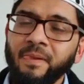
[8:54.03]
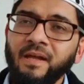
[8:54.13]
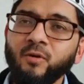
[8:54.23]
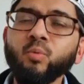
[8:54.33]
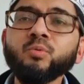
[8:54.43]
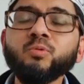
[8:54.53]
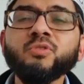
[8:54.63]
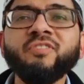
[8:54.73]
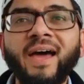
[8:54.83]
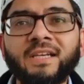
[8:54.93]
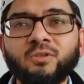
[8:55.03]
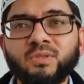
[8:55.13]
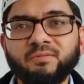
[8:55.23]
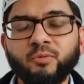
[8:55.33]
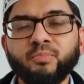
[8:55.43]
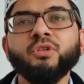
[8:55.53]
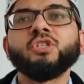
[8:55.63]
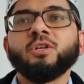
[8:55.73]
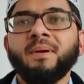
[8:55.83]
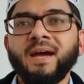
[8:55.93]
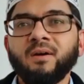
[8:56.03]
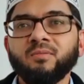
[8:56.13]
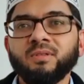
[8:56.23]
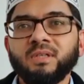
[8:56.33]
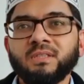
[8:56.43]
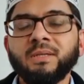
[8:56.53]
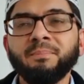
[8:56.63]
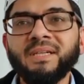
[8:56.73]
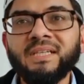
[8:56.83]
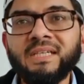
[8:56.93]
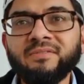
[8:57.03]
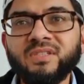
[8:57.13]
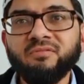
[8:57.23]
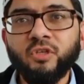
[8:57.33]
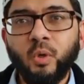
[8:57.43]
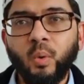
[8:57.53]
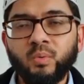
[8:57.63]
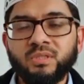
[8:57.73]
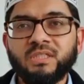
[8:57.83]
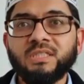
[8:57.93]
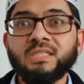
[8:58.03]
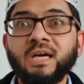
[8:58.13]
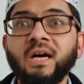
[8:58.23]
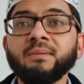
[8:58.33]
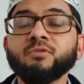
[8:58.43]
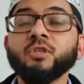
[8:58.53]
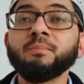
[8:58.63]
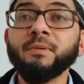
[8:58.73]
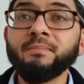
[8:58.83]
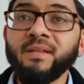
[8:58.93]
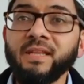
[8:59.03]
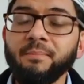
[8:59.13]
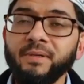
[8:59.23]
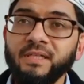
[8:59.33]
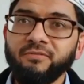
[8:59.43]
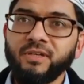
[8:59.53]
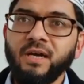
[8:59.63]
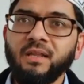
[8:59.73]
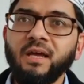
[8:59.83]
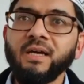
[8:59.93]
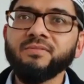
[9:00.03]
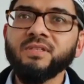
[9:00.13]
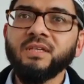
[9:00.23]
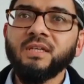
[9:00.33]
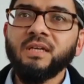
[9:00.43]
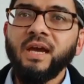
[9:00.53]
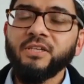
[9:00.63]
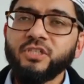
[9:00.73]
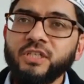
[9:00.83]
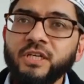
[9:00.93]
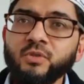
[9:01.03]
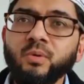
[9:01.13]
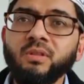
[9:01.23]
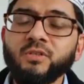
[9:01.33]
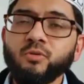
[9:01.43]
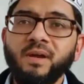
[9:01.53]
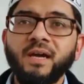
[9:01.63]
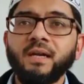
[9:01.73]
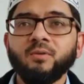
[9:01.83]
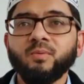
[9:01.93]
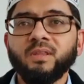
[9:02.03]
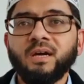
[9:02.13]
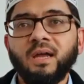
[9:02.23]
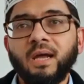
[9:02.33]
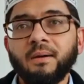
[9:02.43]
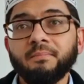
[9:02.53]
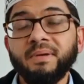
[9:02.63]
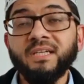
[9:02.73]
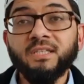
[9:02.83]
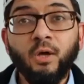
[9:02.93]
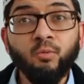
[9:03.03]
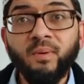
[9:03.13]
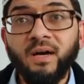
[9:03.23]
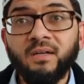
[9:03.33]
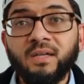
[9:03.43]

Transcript: and all those values that we preach about the beliefs that we hold it's a time to implement that belief in our lives and turn to Allah subhanahu wa ta'ala. Make tawbah,